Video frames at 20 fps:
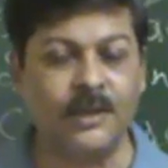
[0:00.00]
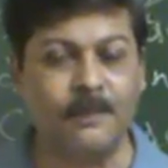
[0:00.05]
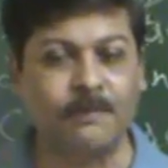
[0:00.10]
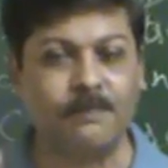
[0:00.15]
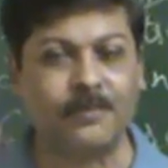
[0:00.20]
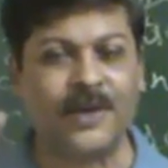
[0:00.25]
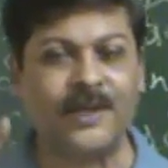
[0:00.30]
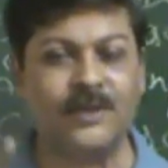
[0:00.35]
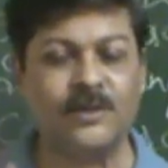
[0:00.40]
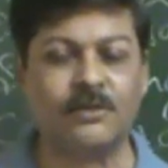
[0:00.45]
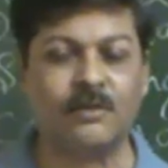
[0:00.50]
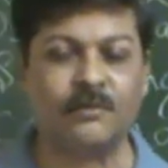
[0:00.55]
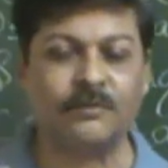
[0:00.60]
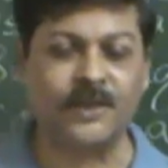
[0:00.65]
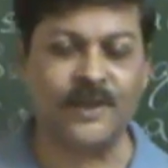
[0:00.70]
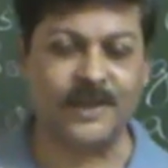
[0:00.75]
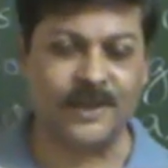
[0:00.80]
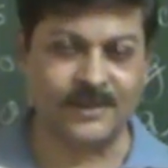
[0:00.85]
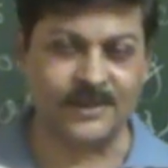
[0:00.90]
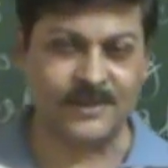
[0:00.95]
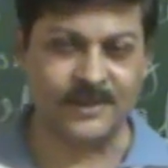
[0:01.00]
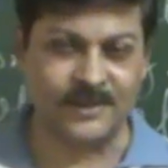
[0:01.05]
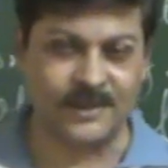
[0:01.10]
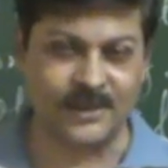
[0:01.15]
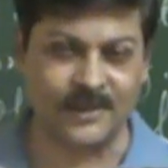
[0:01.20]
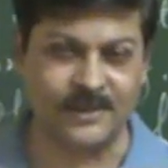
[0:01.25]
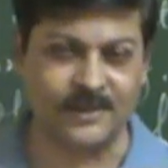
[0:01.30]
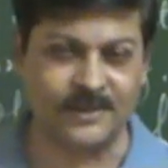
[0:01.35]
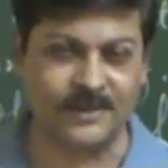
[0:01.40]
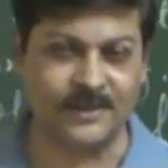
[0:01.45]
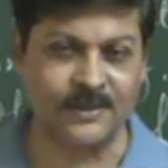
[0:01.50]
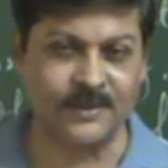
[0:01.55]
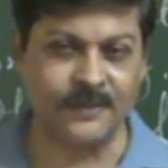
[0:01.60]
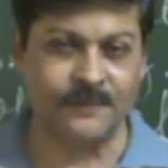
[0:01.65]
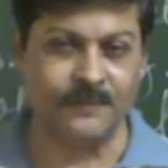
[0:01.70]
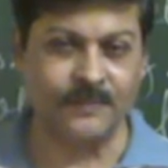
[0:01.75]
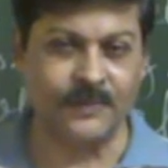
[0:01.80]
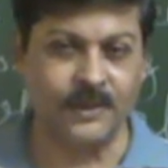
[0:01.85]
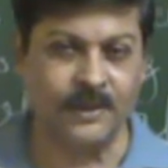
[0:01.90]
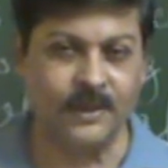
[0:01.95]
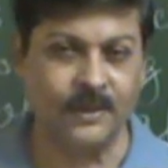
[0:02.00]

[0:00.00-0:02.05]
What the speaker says: the price of the necessaries.